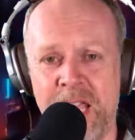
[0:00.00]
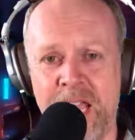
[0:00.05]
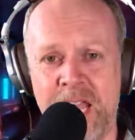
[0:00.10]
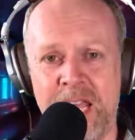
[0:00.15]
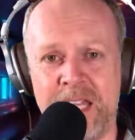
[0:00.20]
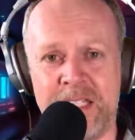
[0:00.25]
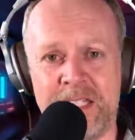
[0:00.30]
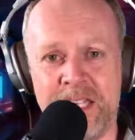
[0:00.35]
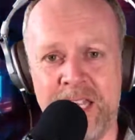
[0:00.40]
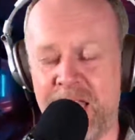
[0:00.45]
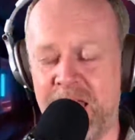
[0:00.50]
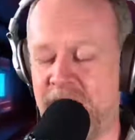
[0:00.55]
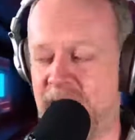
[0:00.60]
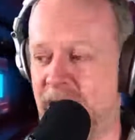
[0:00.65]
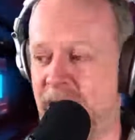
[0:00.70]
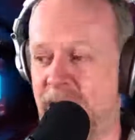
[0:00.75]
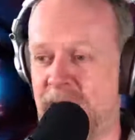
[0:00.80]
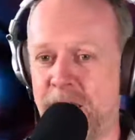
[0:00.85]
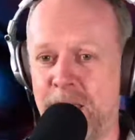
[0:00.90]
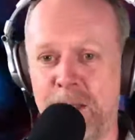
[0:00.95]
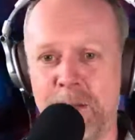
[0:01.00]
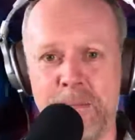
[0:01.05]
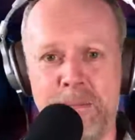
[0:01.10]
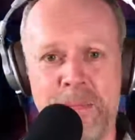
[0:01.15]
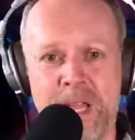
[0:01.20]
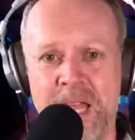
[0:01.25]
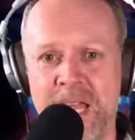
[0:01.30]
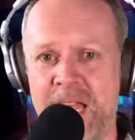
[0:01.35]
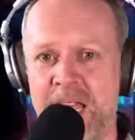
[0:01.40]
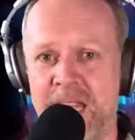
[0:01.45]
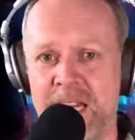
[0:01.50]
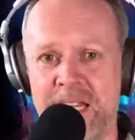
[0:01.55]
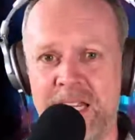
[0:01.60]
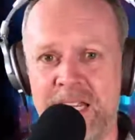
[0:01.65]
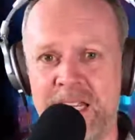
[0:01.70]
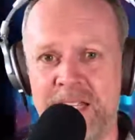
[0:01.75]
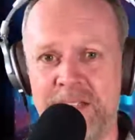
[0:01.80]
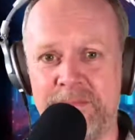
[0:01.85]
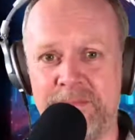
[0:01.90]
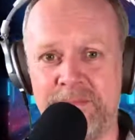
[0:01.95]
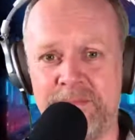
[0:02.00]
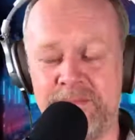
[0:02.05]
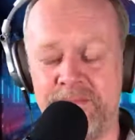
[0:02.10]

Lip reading: And I'm out of here.